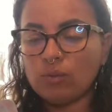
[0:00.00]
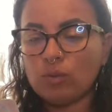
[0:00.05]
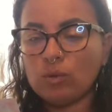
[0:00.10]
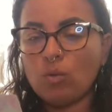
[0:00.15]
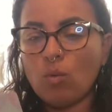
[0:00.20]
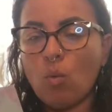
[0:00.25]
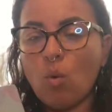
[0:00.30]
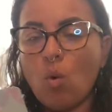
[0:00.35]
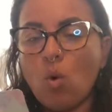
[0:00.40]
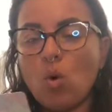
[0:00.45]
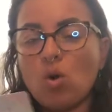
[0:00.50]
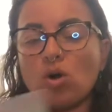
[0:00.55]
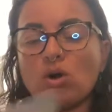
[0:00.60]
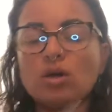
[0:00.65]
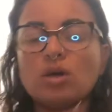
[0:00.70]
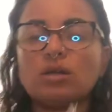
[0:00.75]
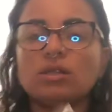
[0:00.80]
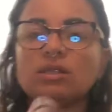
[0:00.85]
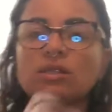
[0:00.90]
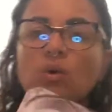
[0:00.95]

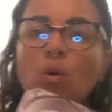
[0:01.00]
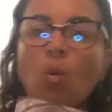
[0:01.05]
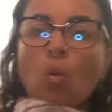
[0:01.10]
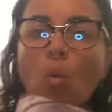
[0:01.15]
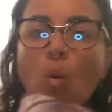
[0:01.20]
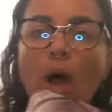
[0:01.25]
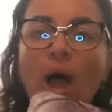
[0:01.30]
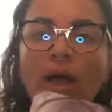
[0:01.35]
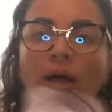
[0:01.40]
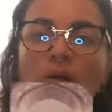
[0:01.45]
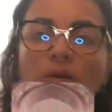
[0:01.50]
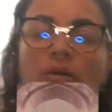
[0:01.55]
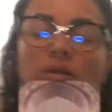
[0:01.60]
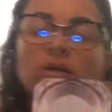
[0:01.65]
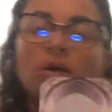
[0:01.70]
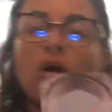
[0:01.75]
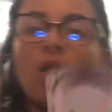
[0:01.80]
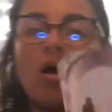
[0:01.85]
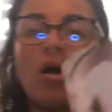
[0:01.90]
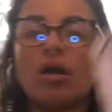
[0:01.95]
rewards,
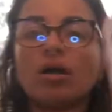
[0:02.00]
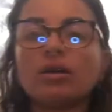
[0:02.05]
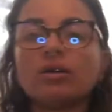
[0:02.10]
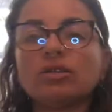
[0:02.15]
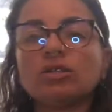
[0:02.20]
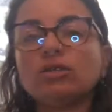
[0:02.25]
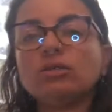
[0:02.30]
wild card.